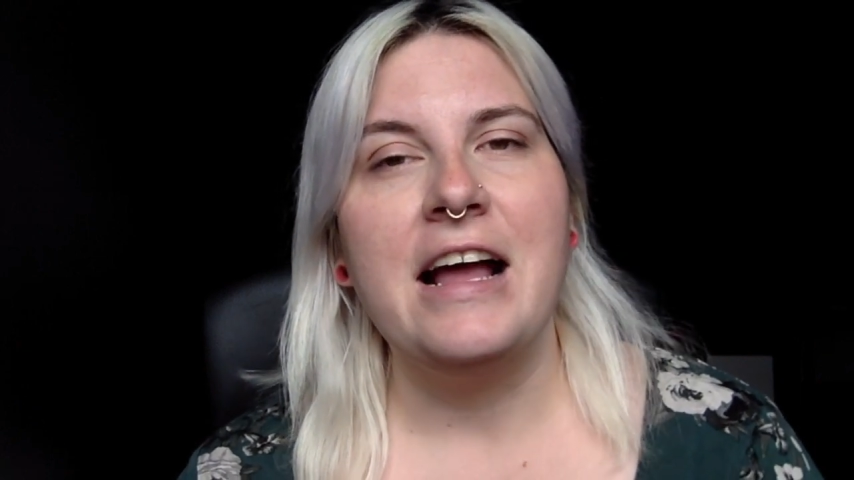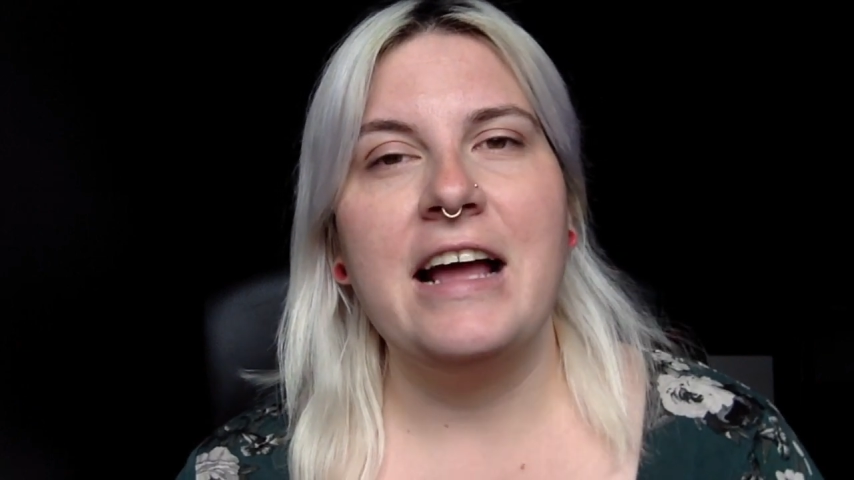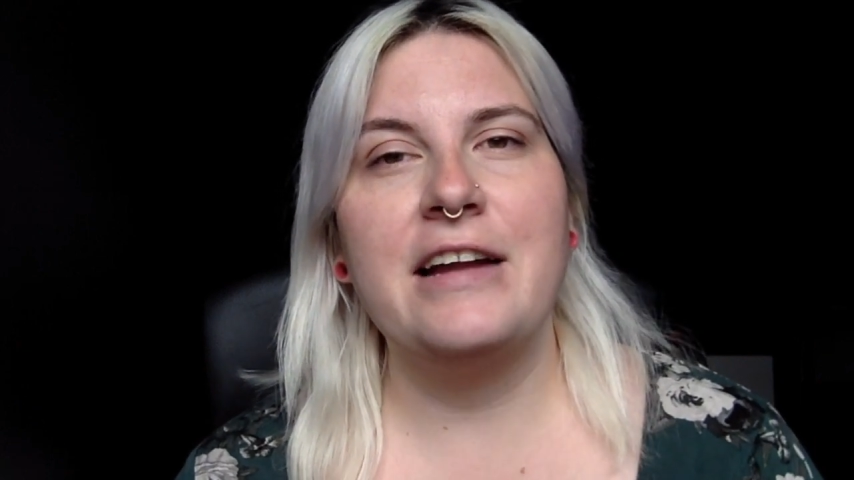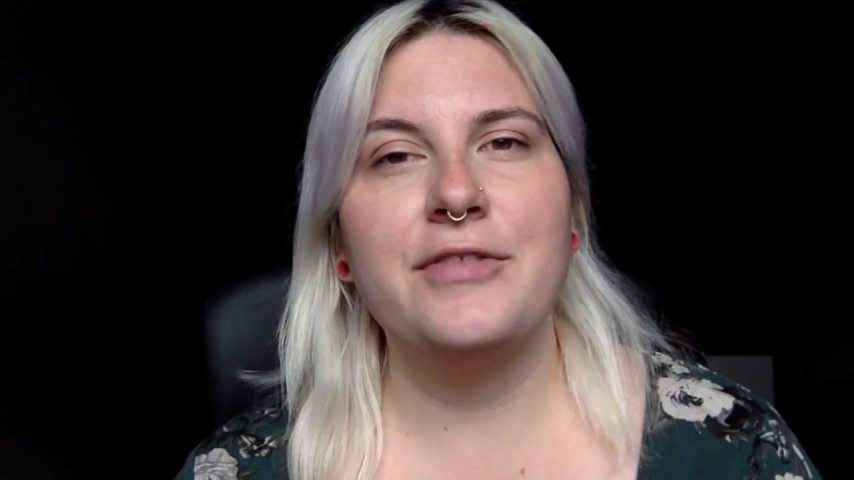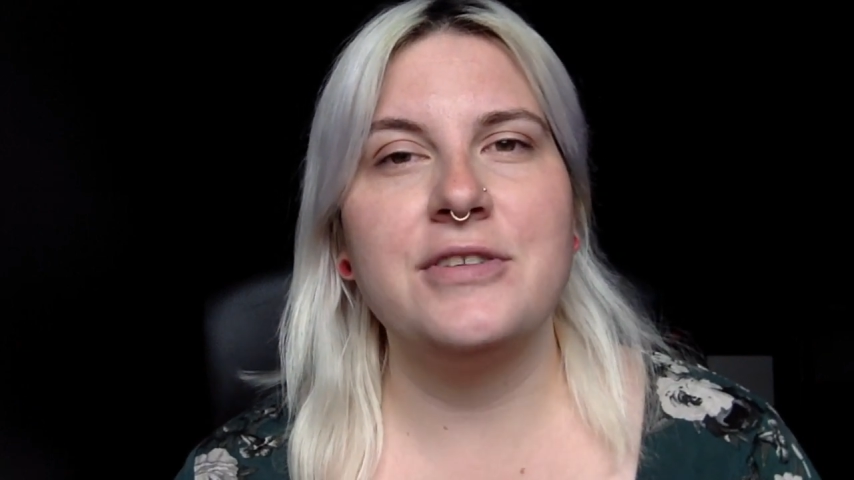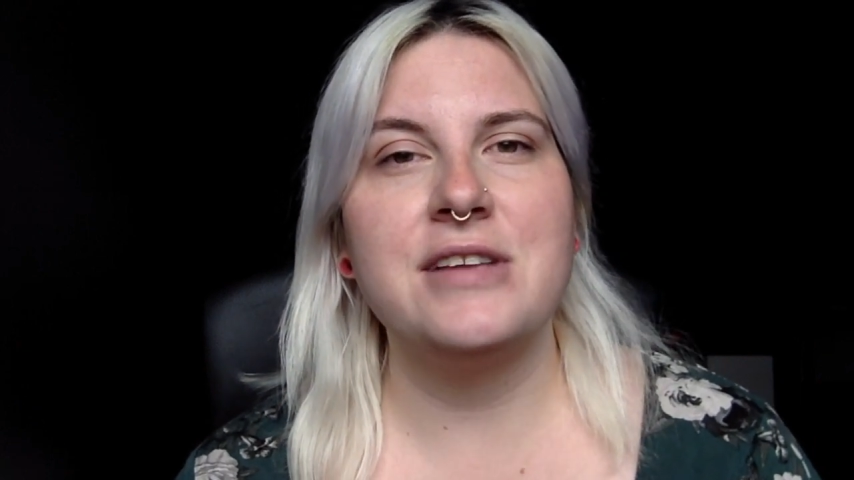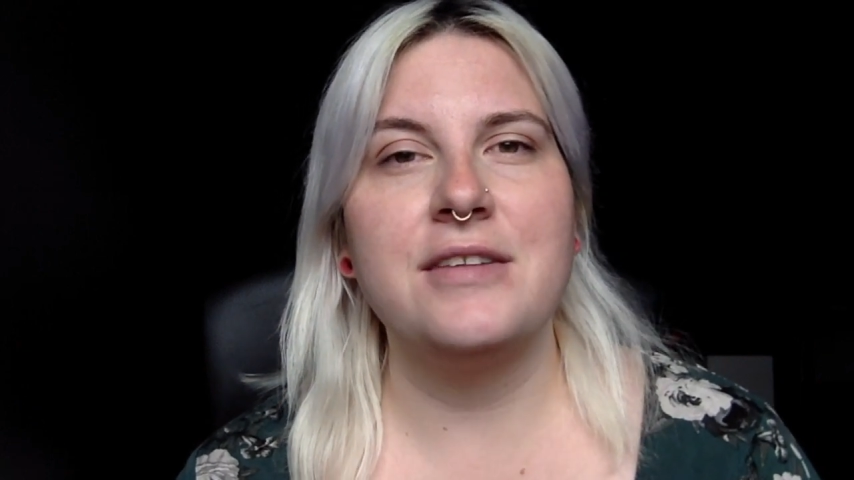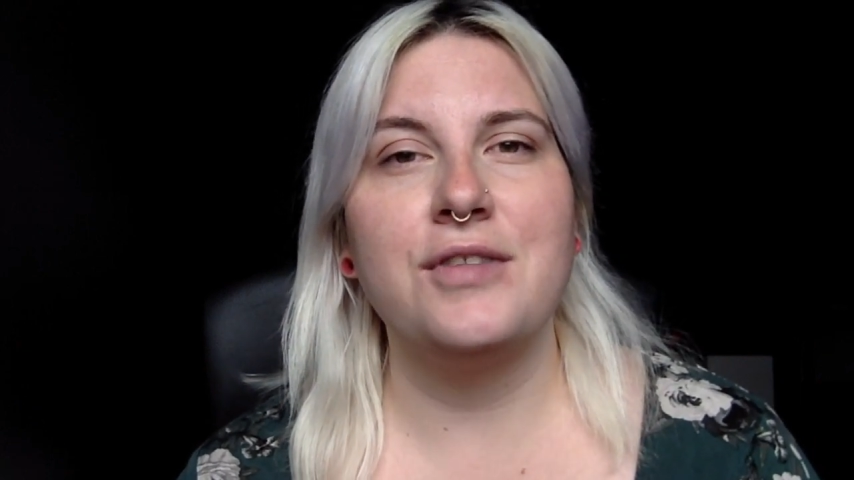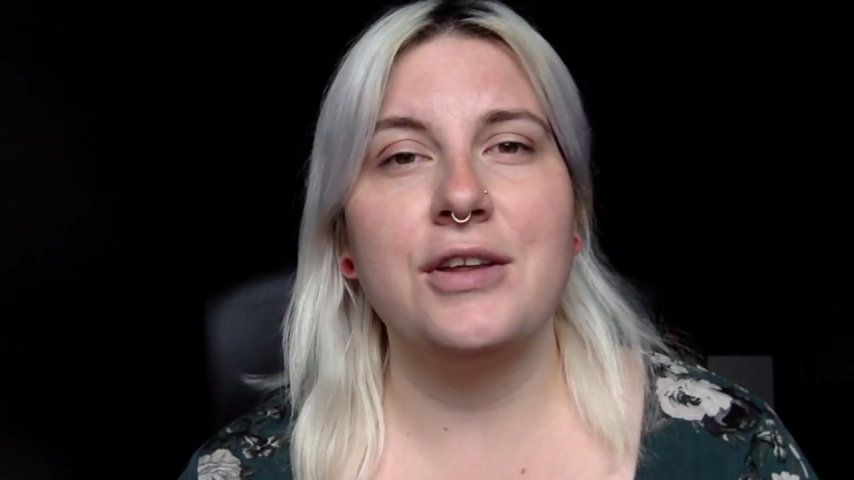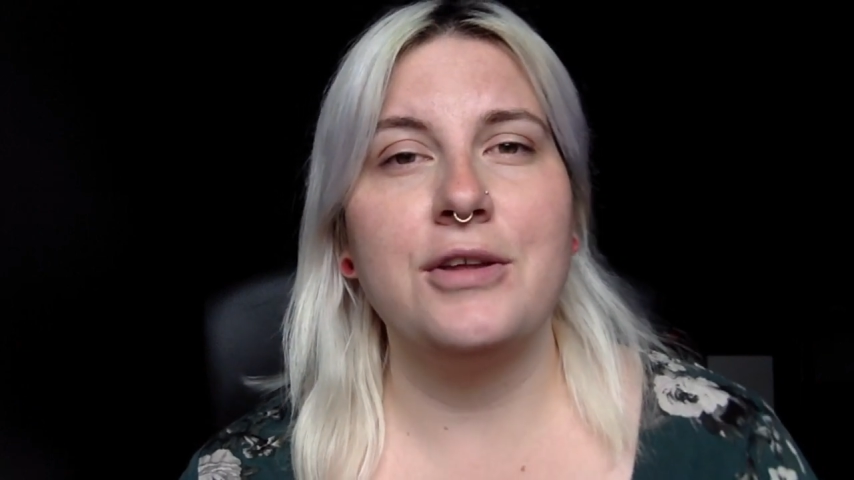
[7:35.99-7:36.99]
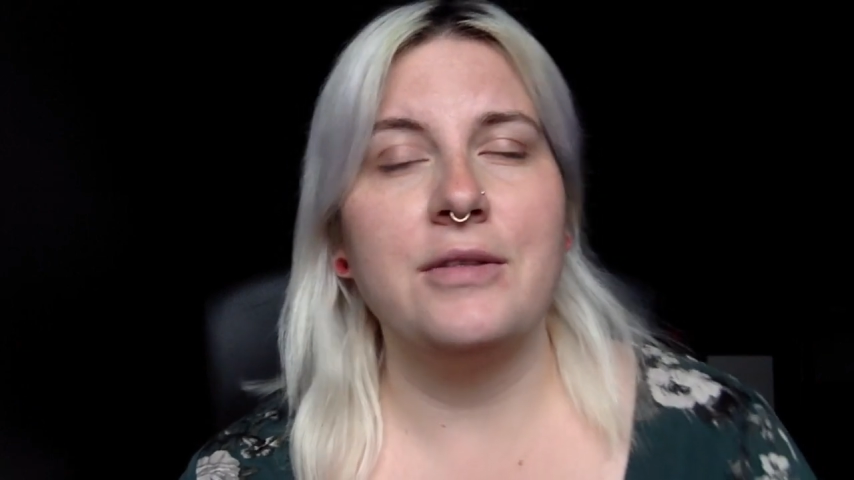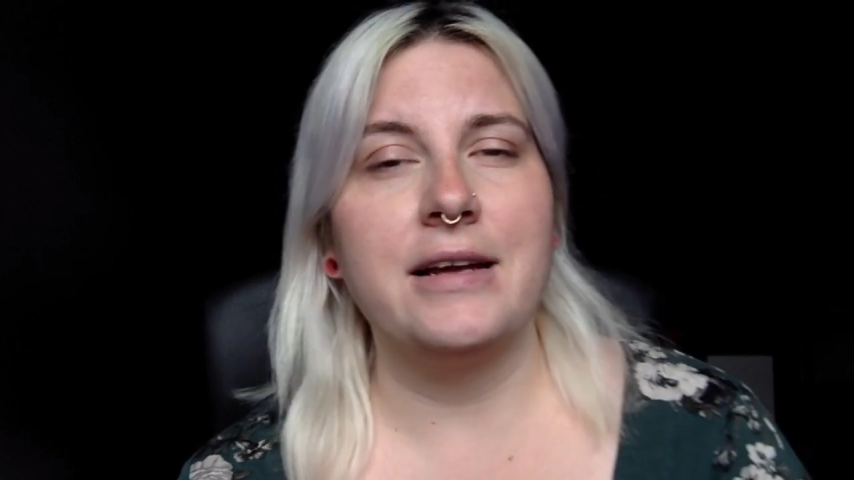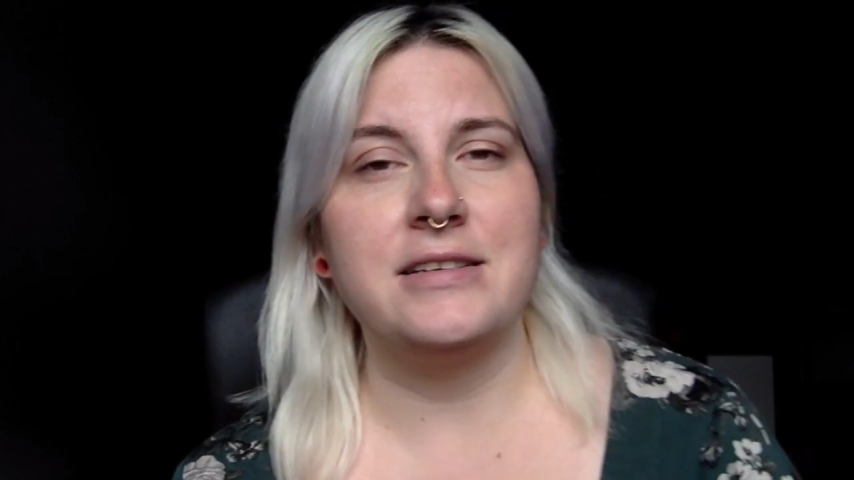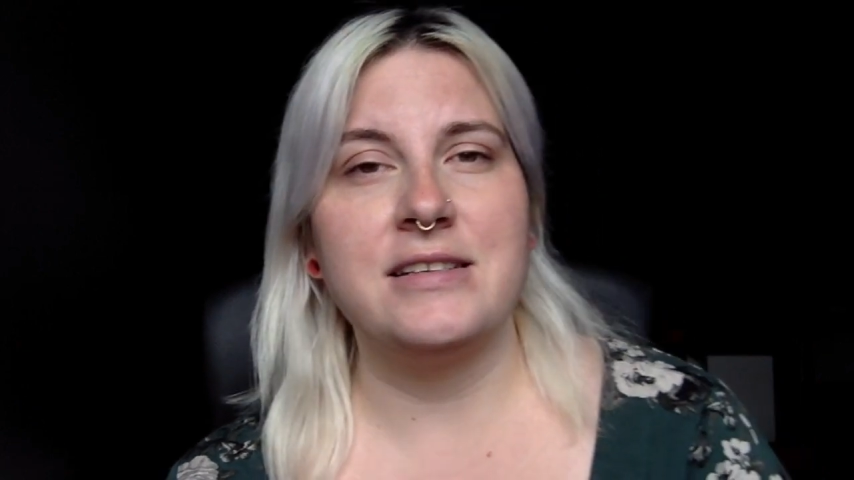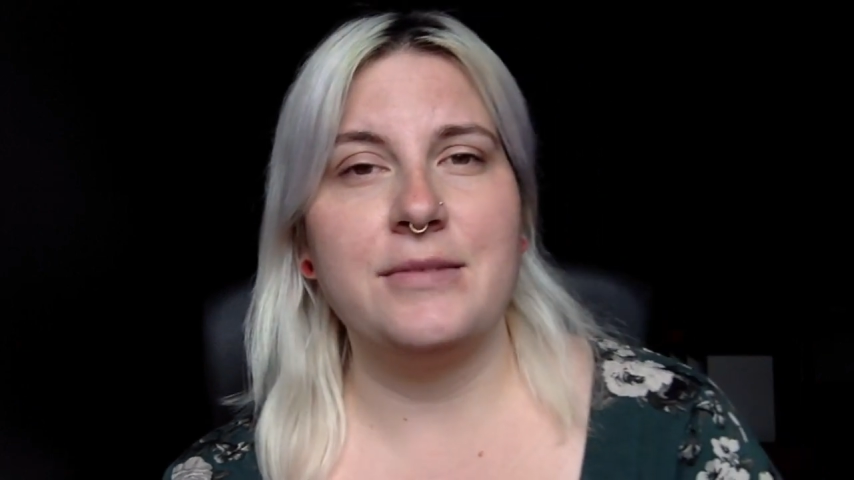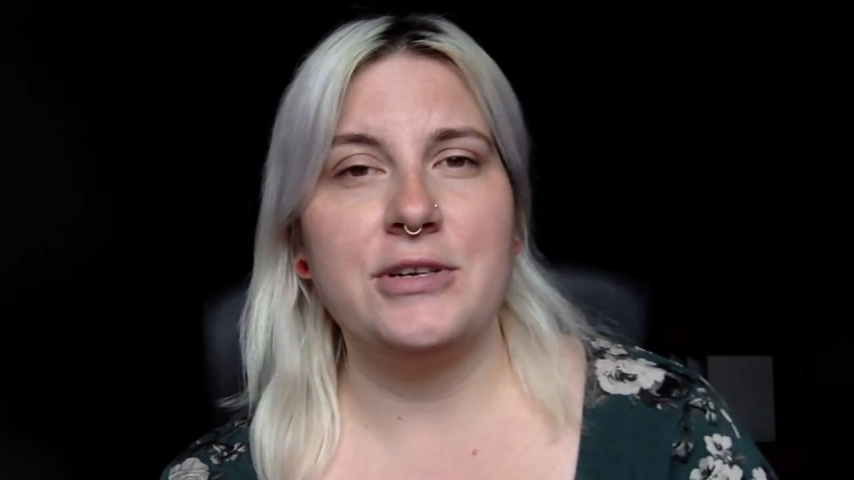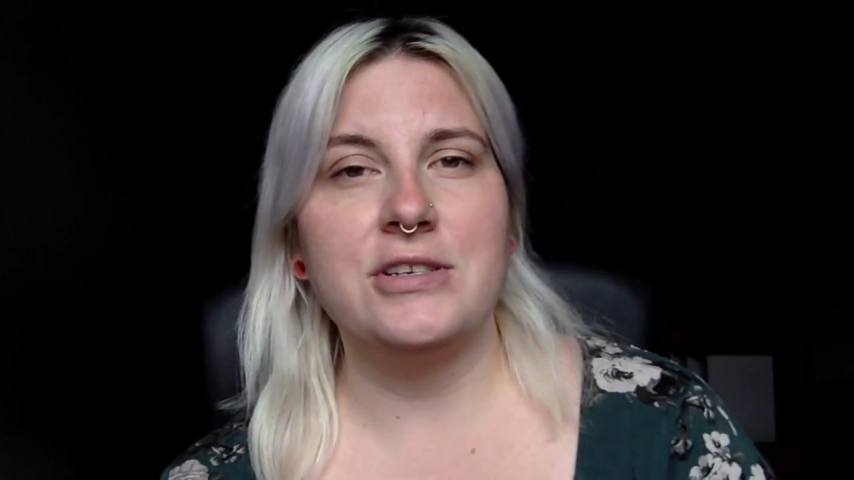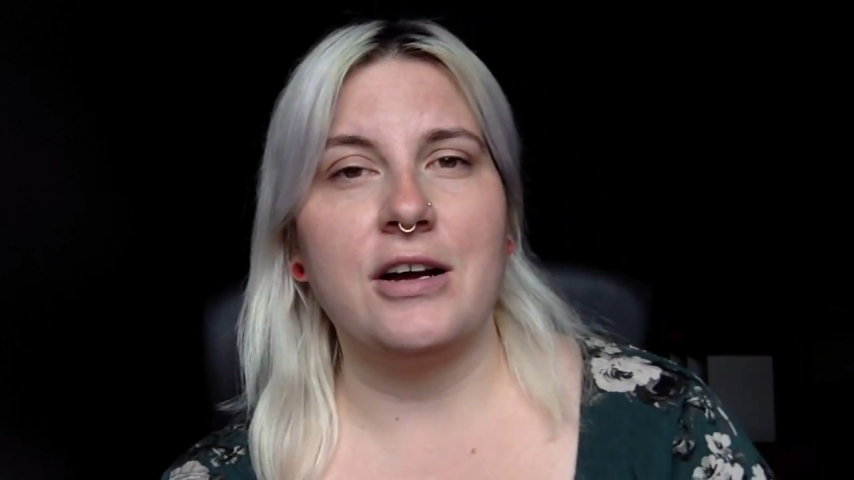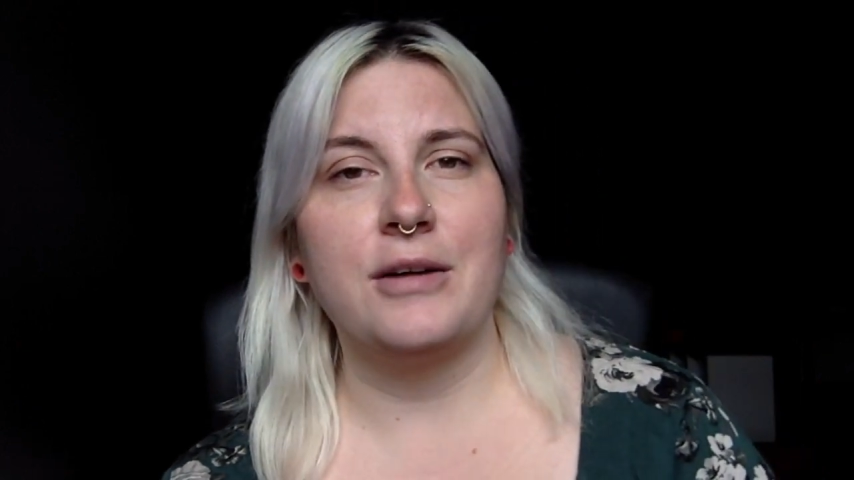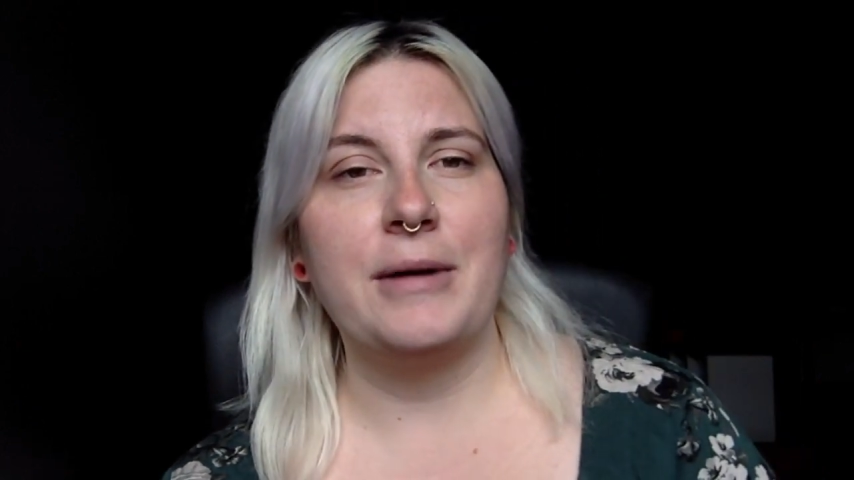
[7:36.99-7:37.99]
And if there's anything you'd like to see me
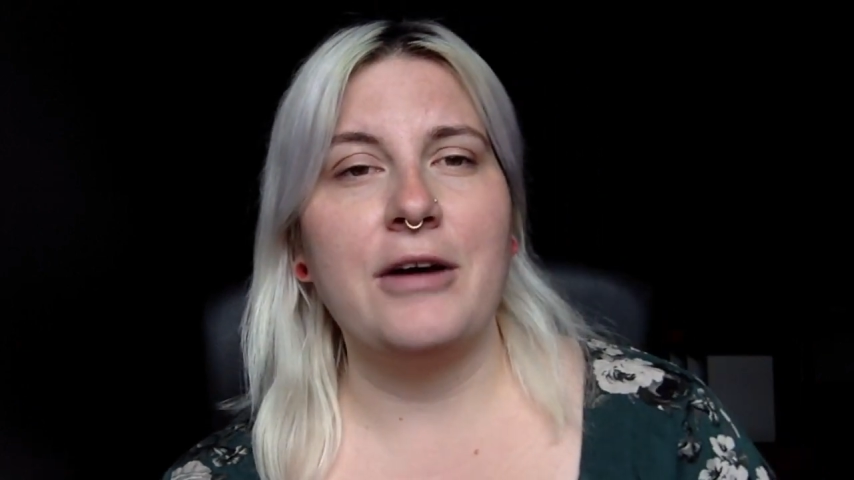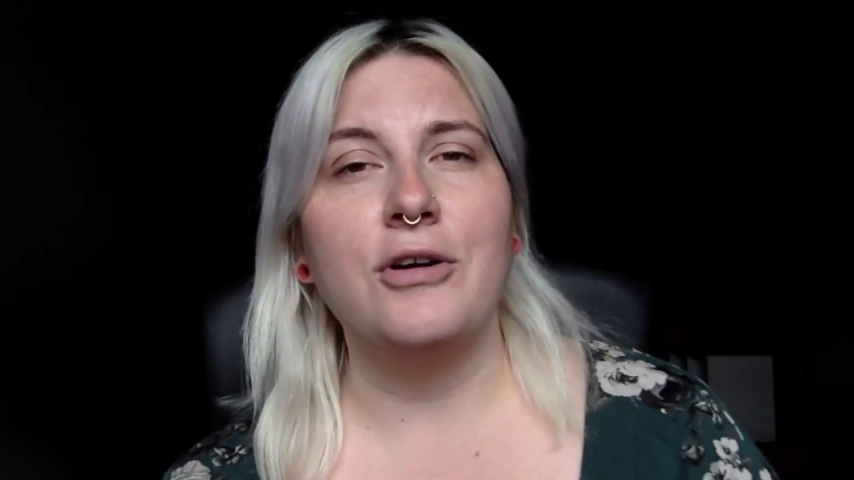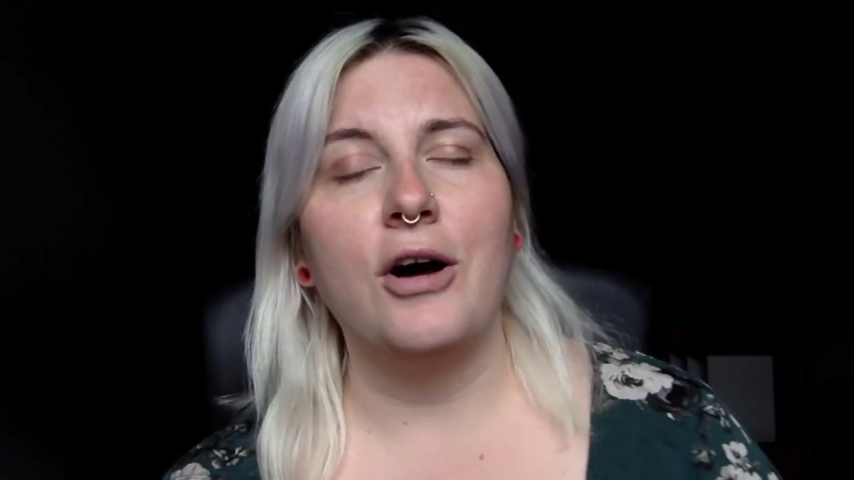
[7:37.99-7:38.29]
talk about,